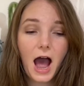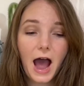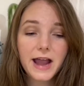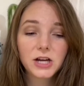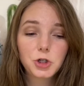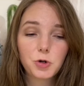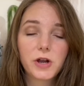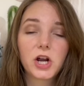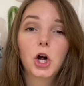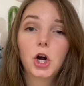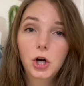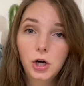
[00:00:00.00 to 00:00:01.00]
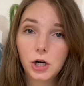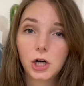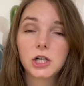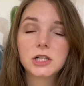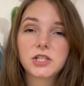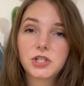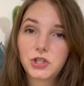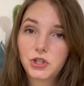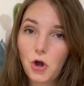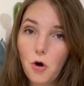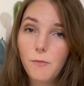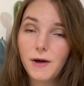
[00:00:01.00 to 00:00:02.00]
I enjoy her
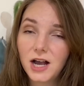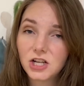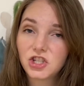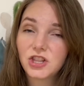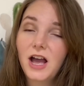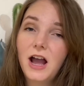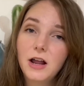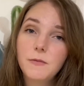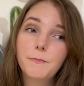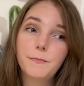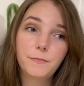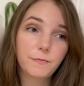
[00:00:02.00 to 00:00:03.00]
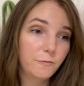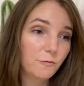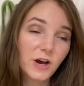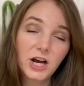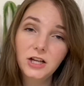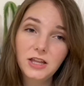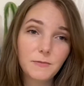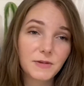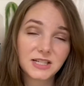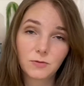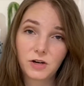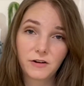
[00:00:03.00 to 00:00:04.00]
so much that I rarely
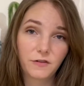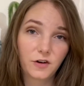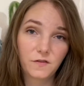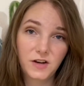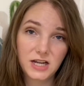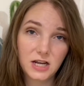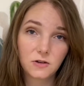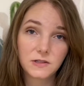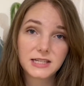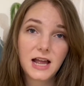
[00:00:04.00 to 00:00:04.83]
miss one of her videos.